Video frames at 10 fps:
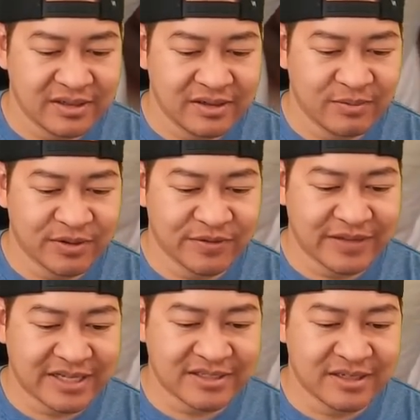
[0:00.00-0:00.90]
Wonder if
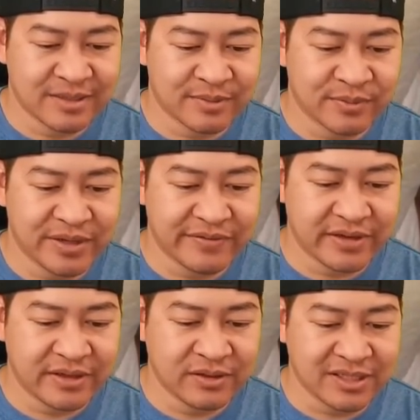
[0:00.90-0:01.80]
that's numbered. We have
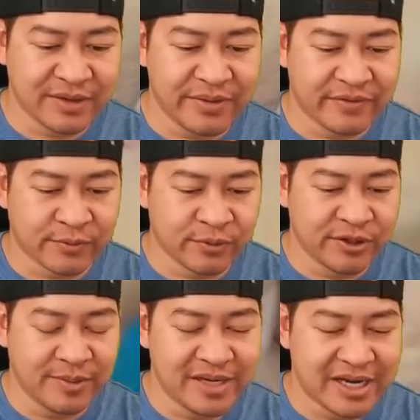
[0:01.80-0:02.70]
a looks like we have a
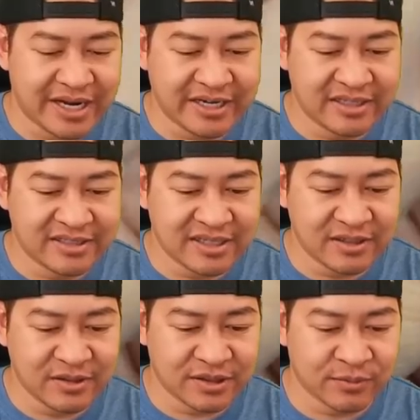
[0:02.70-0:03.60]
rookie behind it. Let's take a
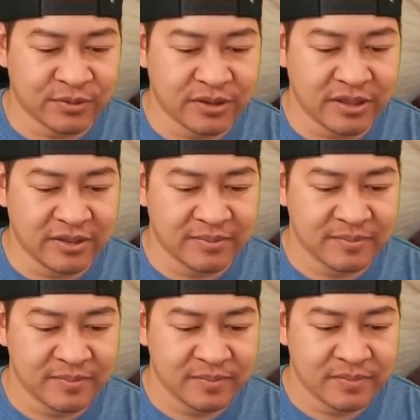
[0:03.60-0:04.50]
look at the rookie.
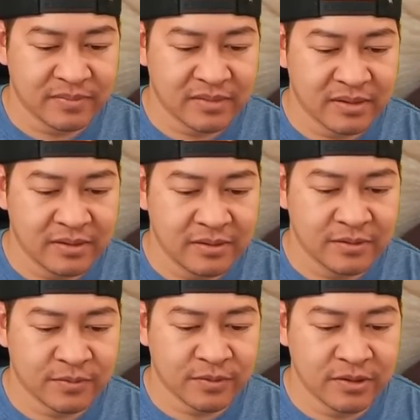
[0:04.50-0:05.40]

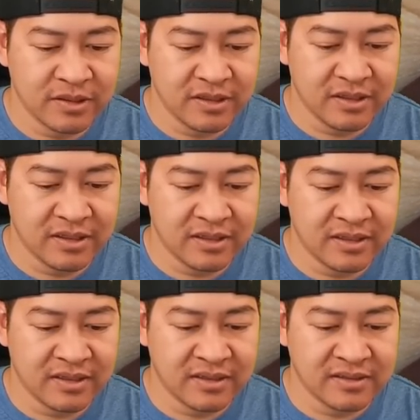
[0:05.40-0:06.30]

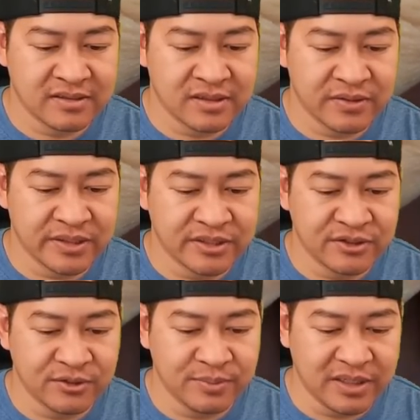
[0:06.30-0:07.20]
Rookie is going
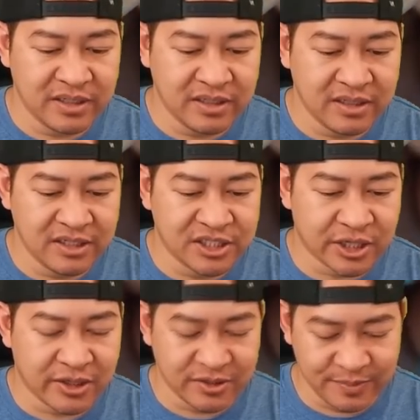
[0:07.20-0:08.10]
to be
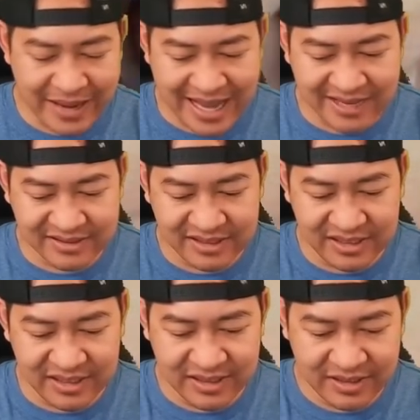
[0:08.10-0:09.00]
Charles
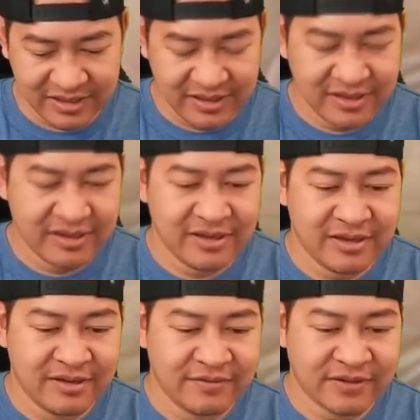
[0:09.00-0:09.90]
Bassey
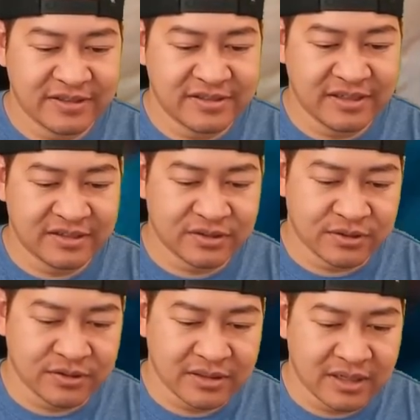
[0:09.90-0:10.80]
for the Sixers.